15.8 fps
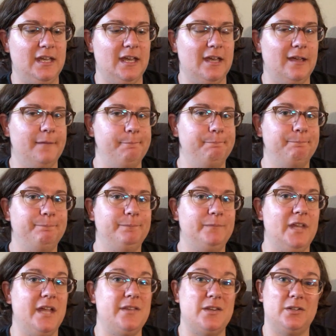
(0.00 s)

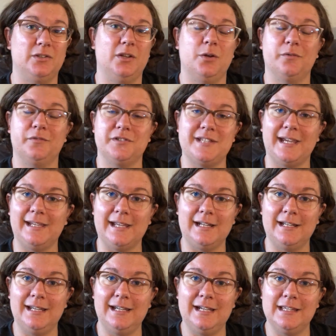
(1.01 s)
and then it'll go for tech
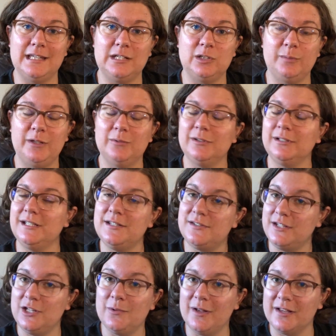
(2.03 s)
editing, and then it'll be
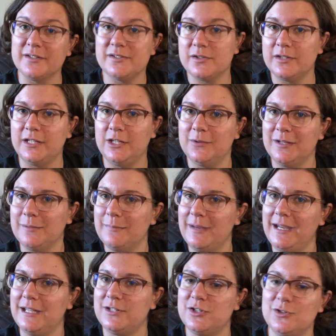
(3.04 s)
released to you all so that you can
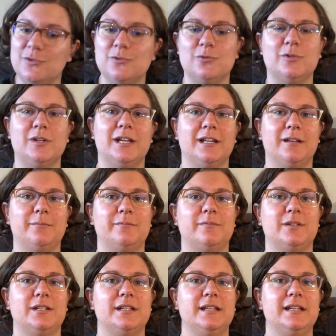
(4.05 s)
make it too. And
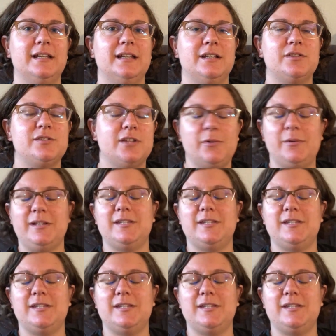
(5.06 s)
I'm so